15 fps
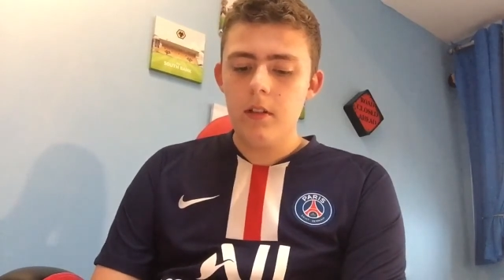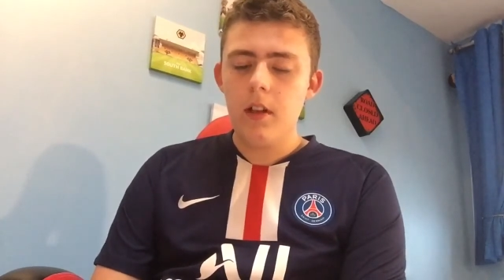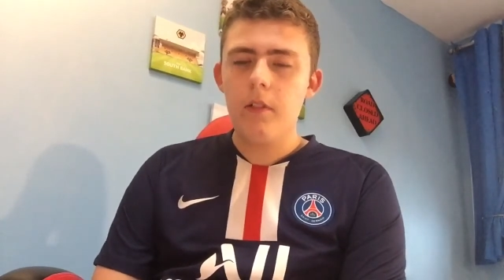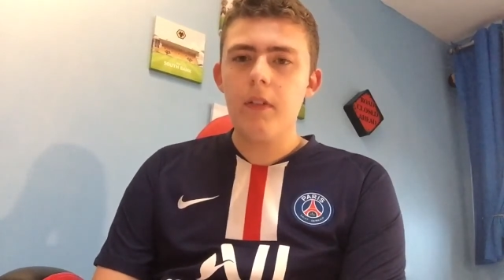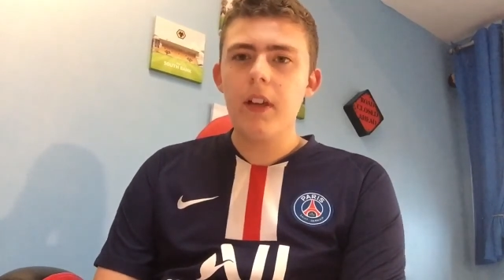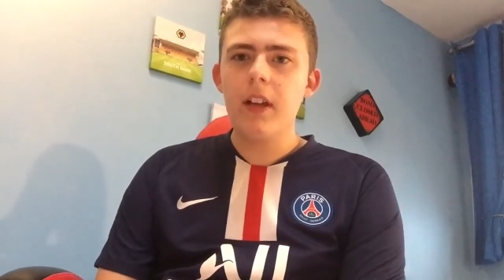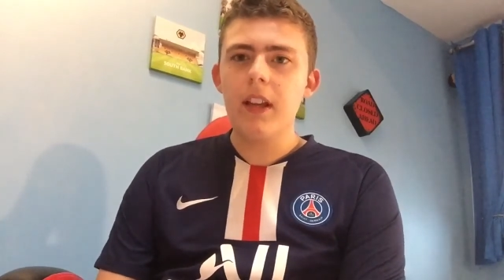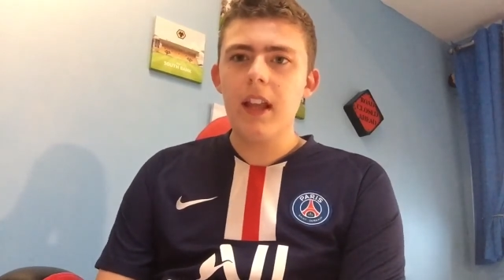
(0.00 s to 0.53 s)
I
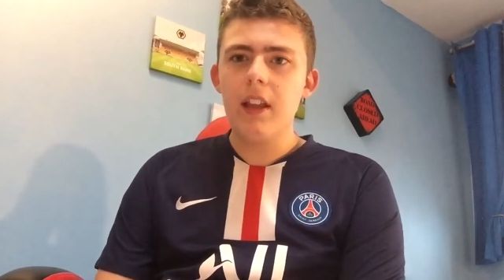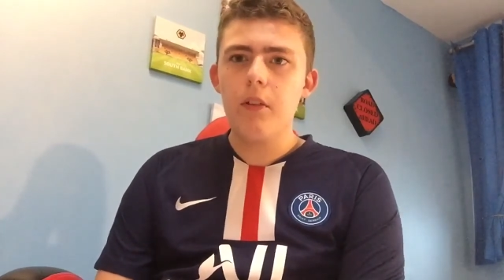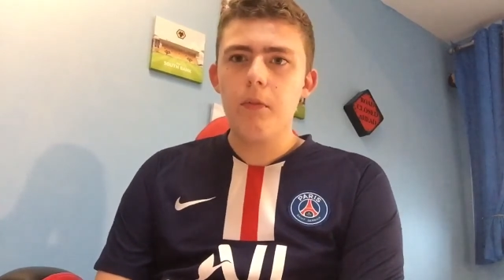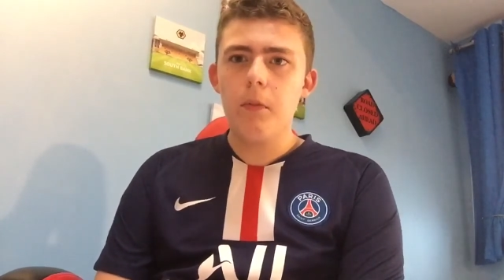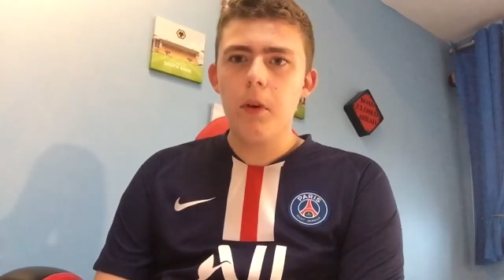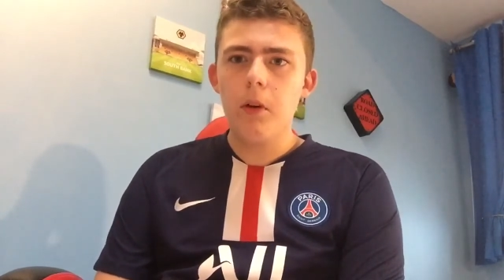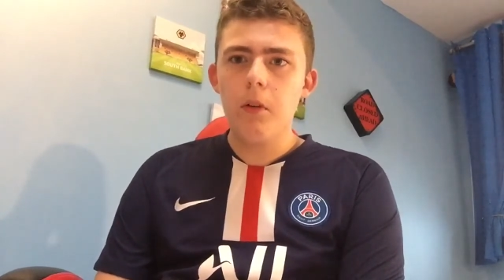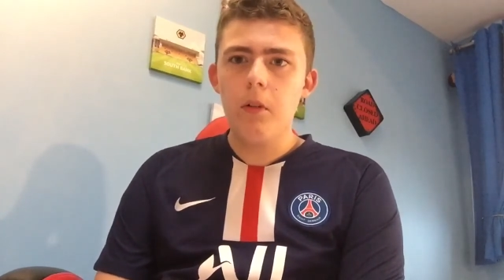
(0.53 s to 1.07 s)
think Leeds
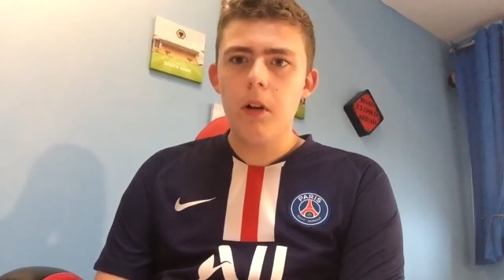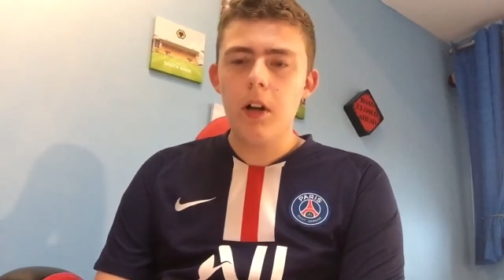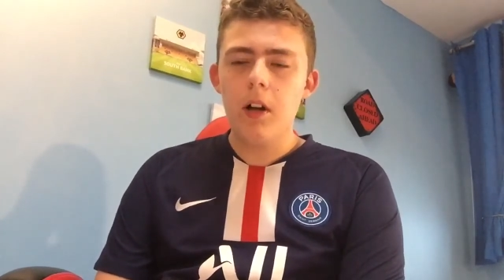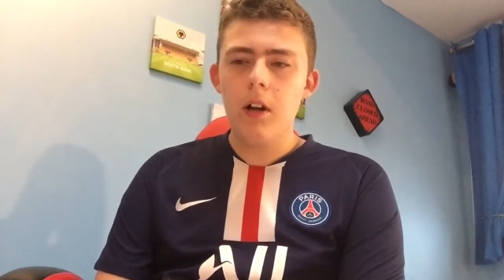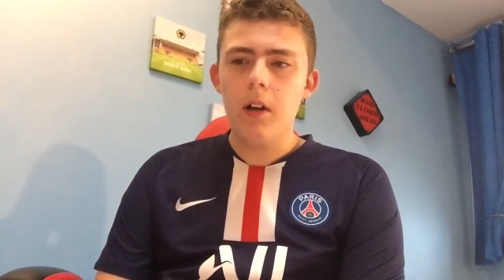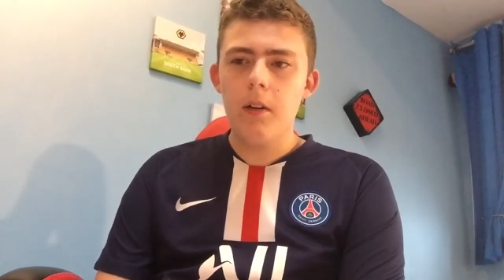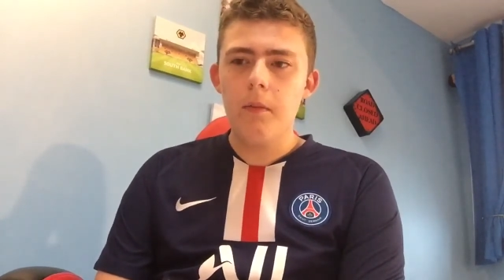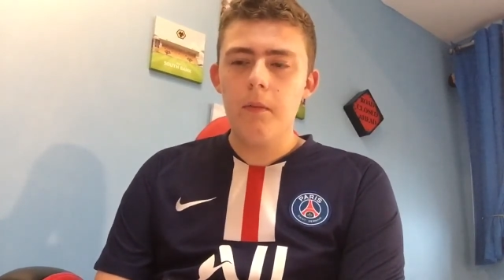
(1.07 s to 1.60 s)
will.
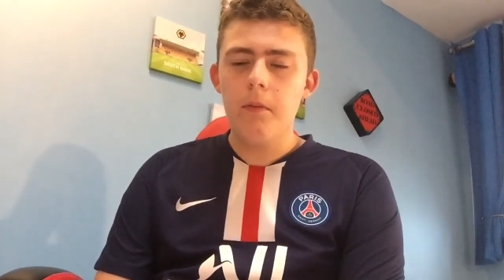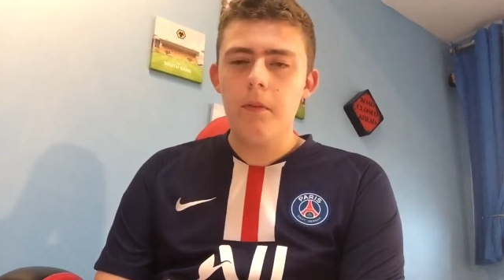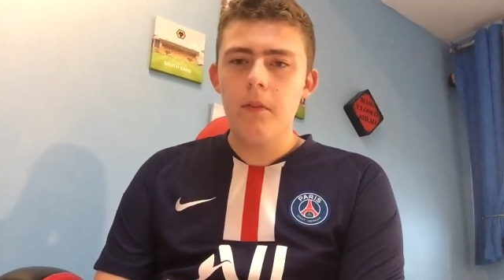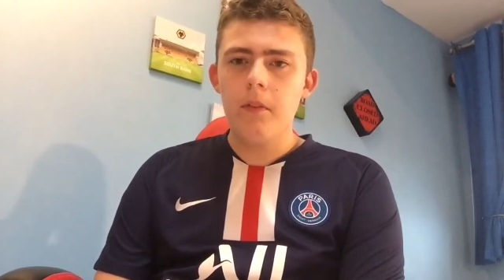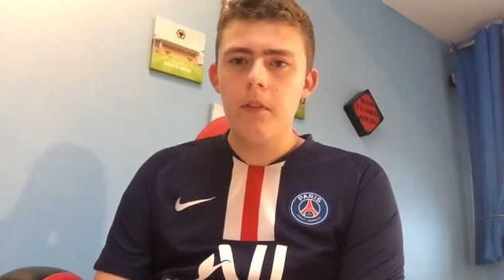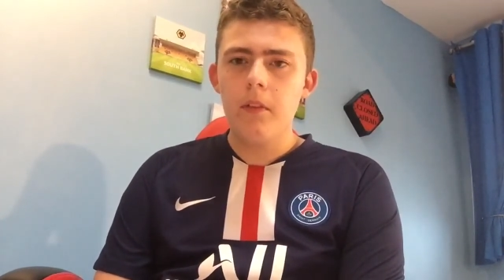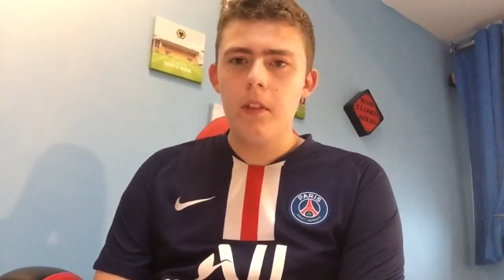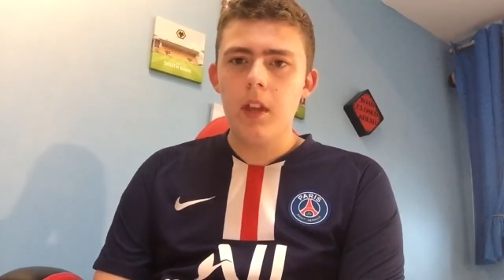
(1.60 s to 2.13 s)
Um,
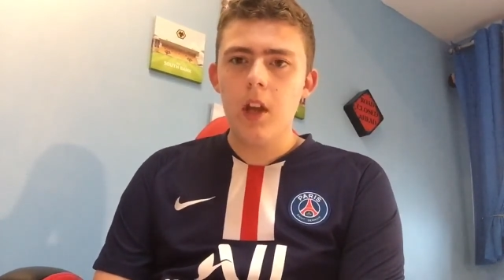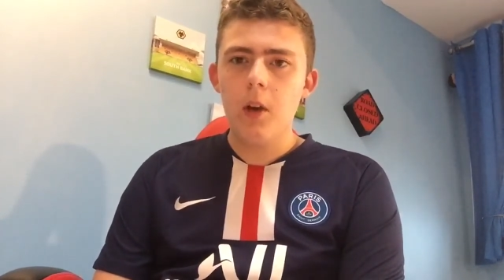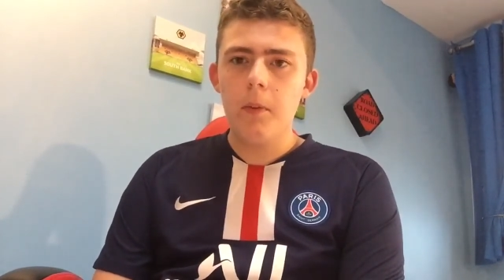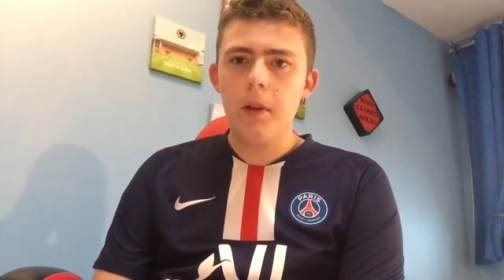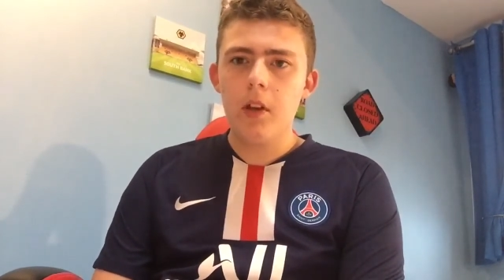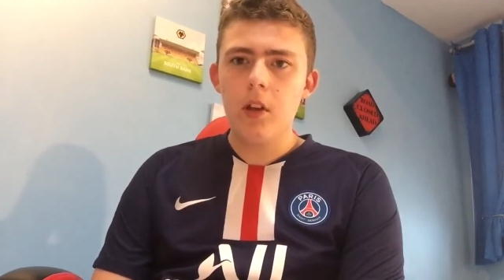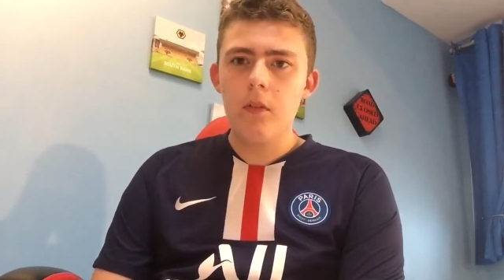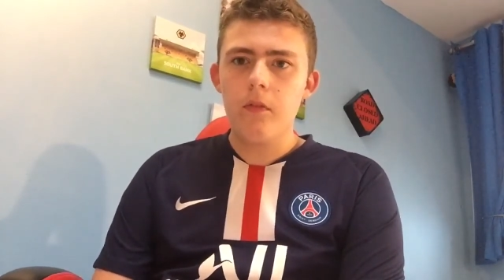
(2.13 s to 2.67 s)
it'll
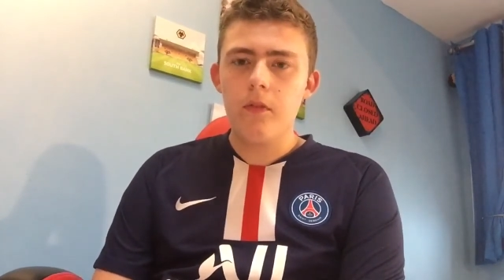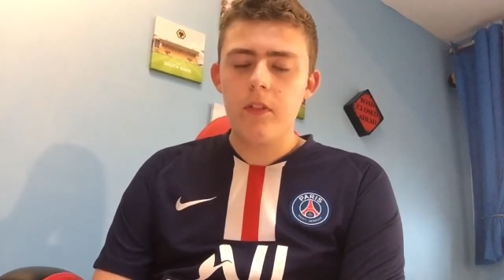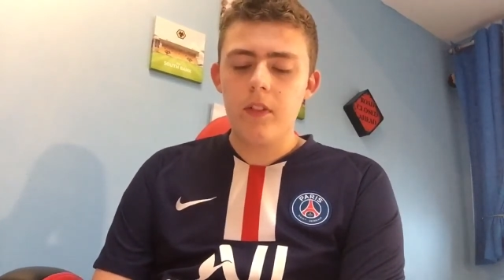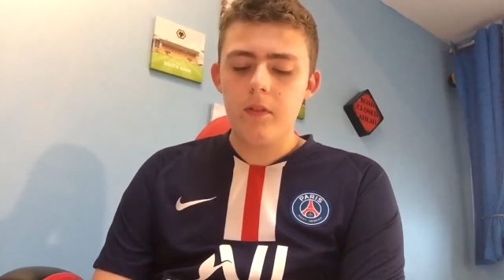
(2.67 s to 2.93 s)
be good